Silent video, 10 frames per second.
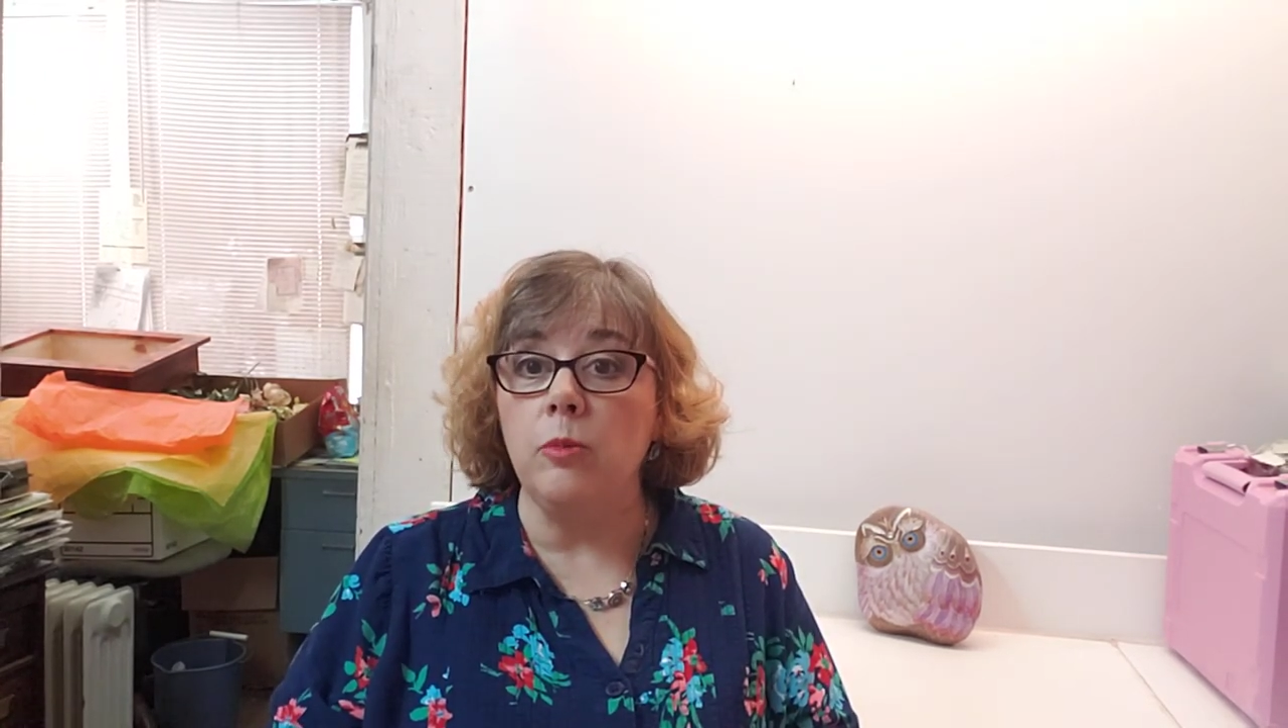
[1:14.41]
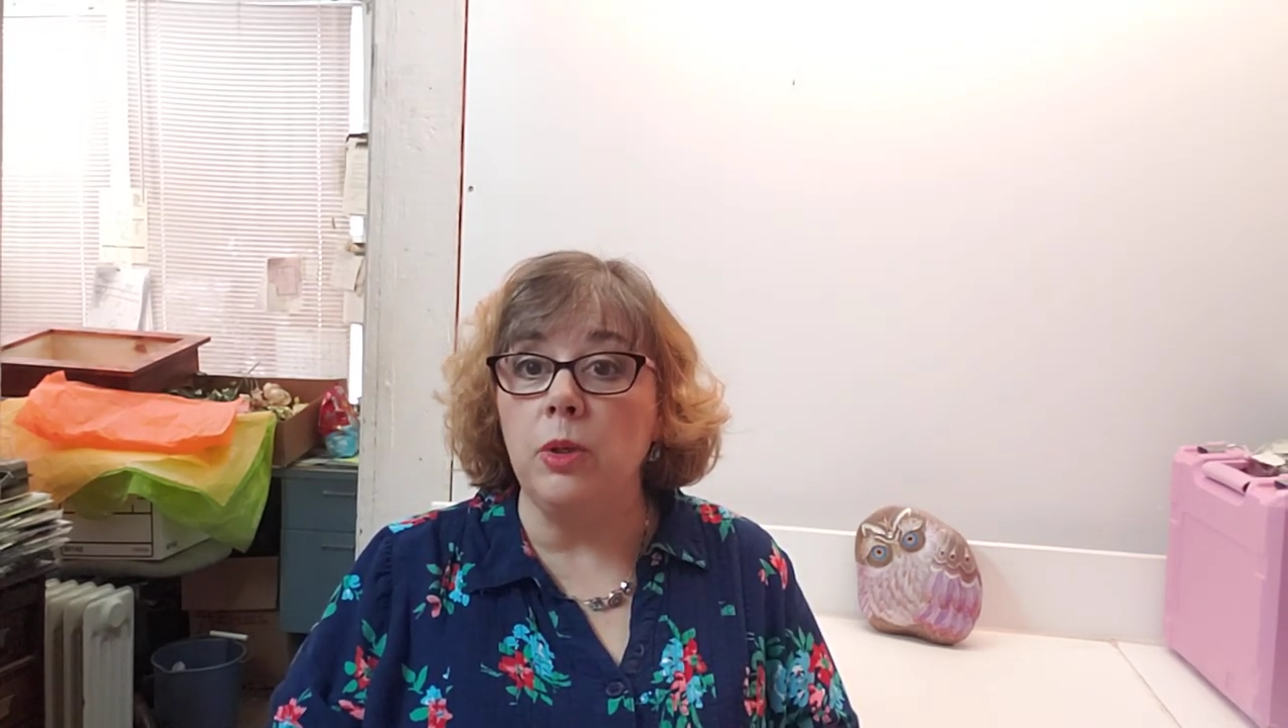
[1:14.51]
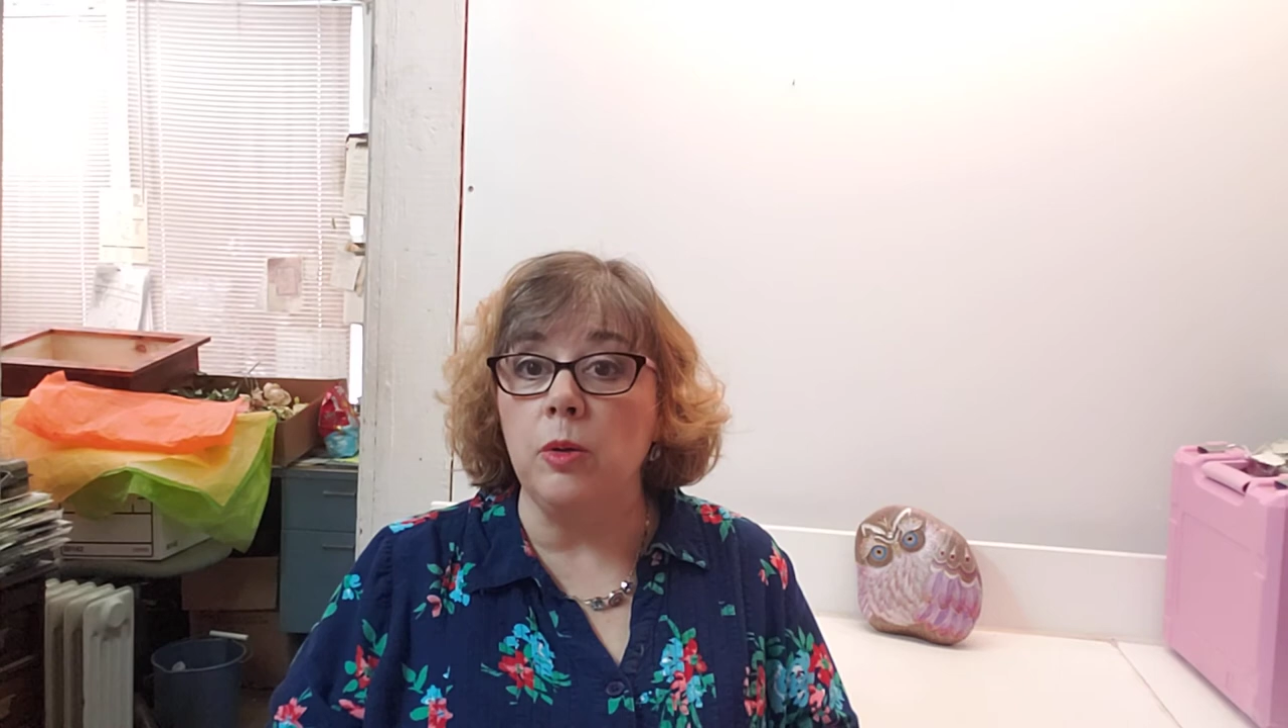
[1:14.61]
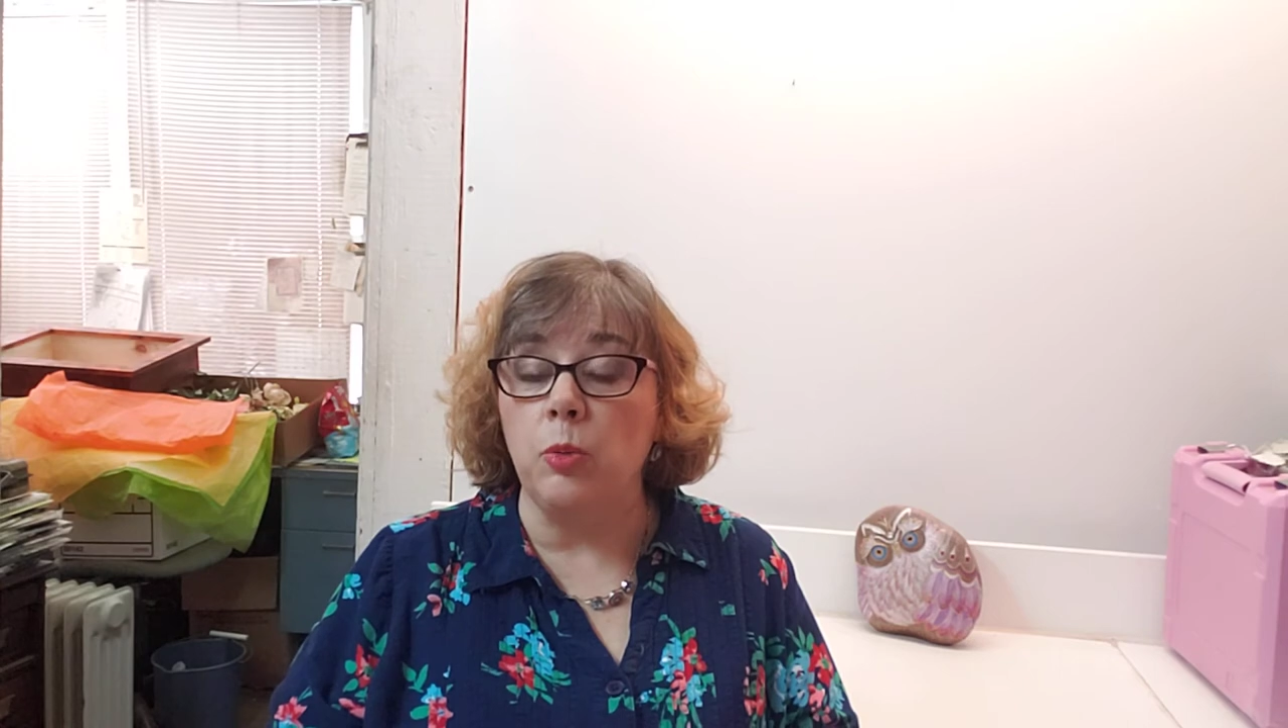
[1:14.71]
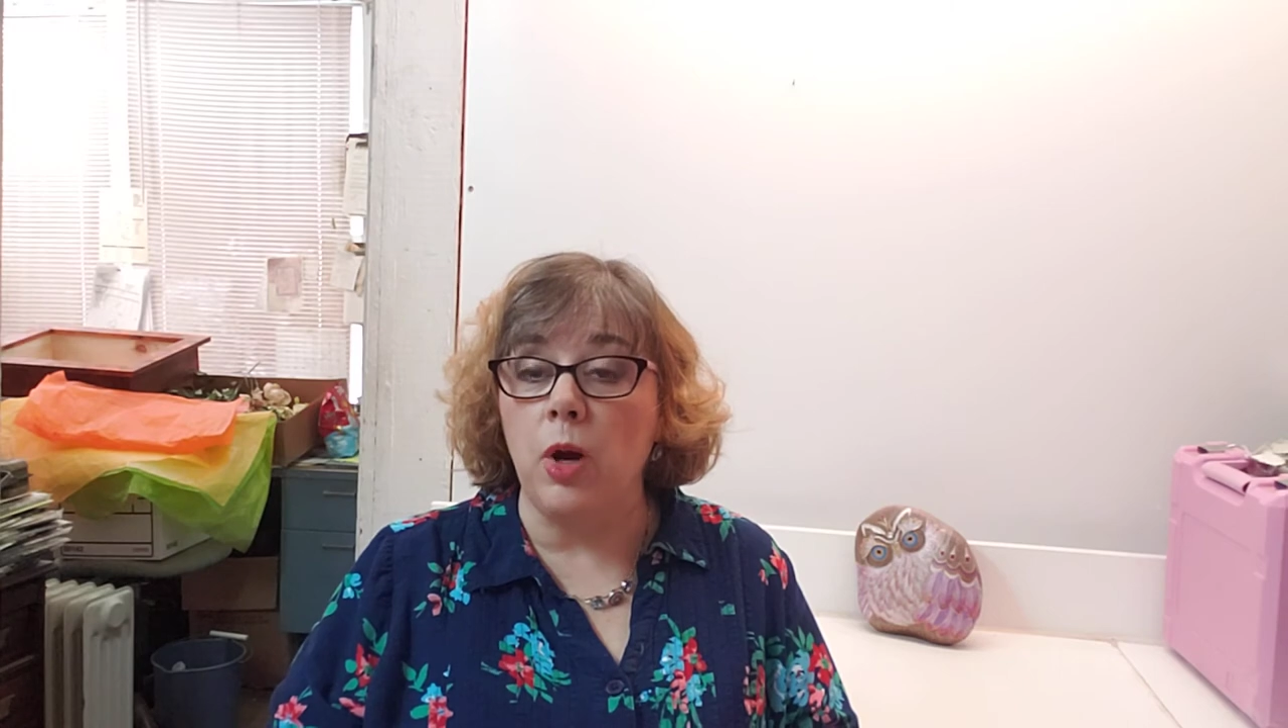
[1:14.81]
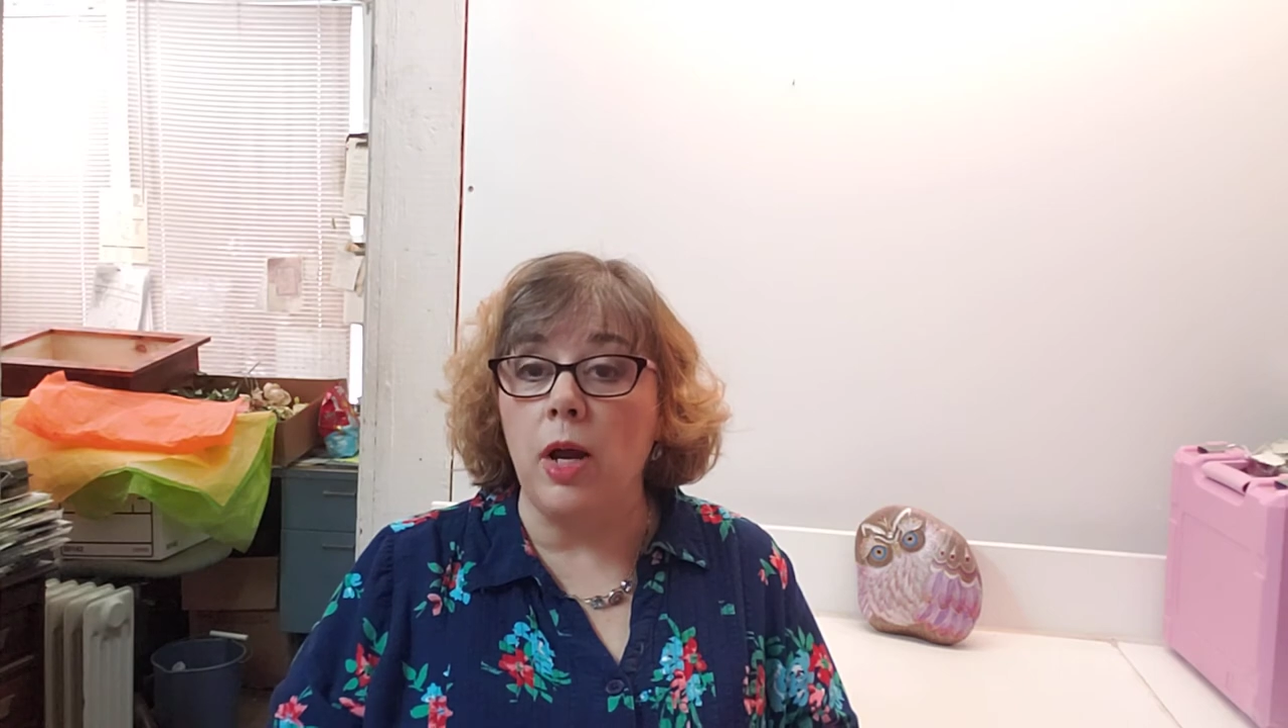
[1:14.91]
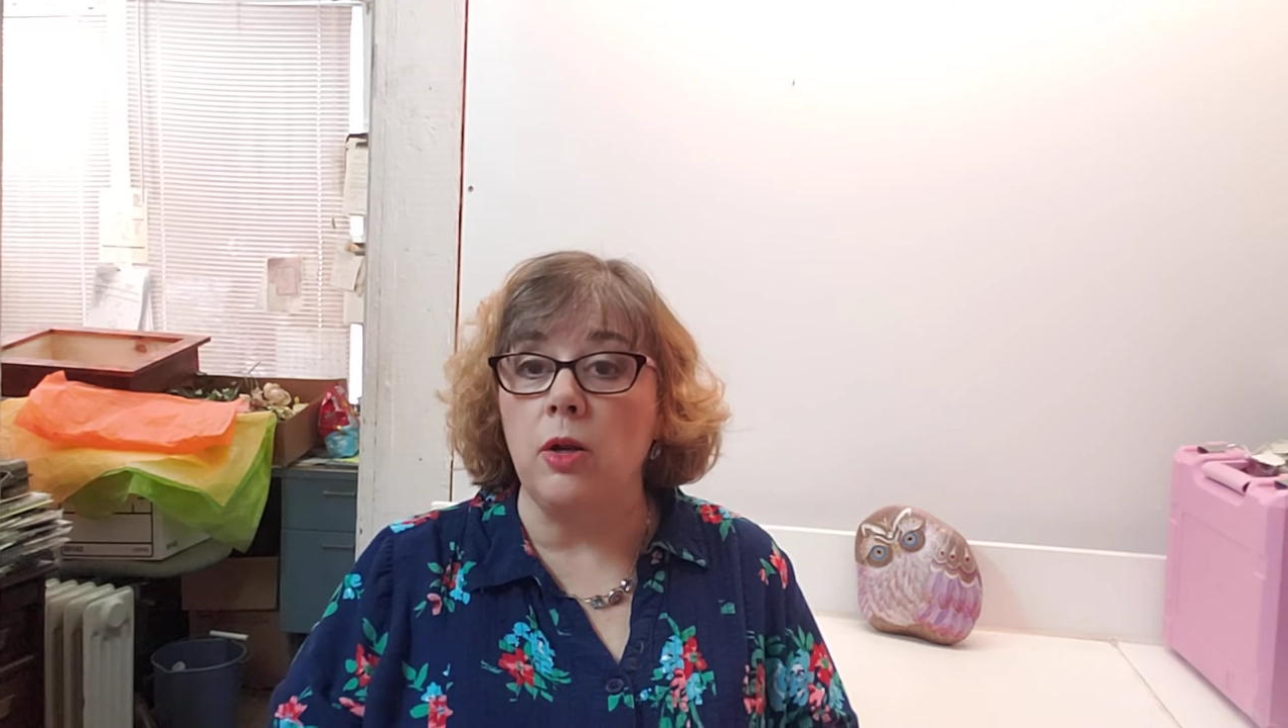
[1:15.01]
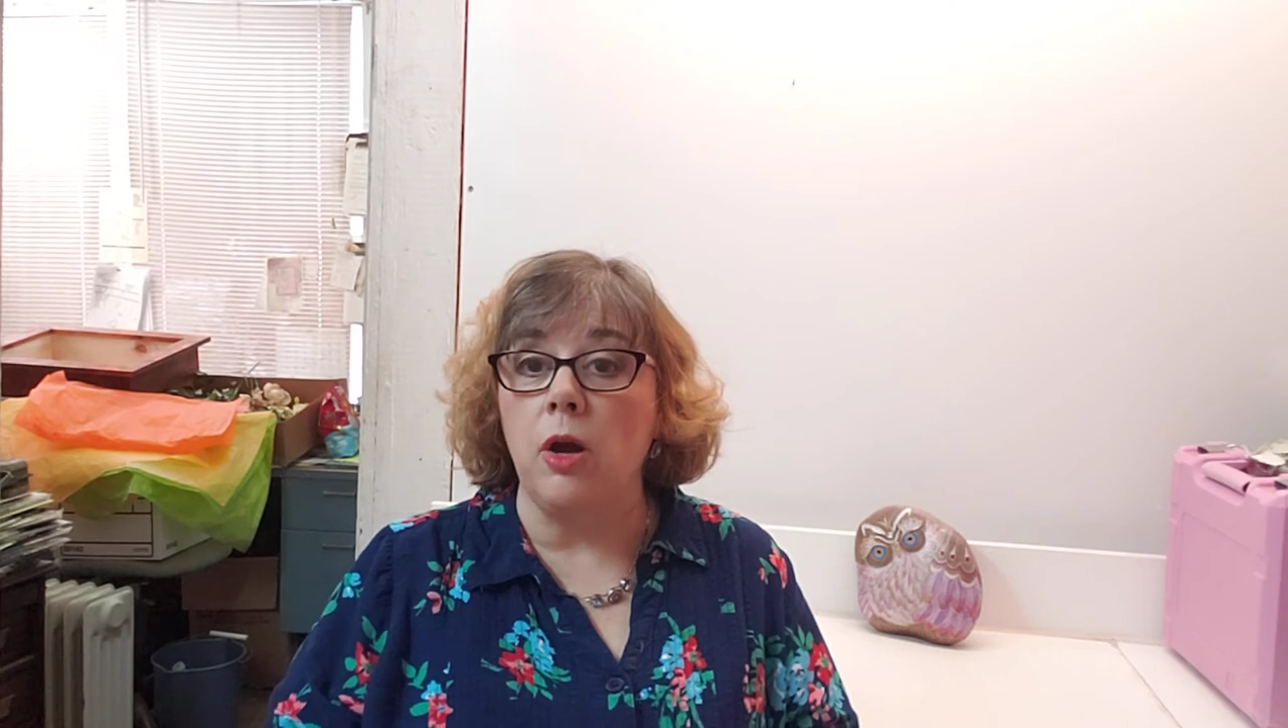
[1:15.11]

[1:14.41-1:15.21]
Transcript: to be a bride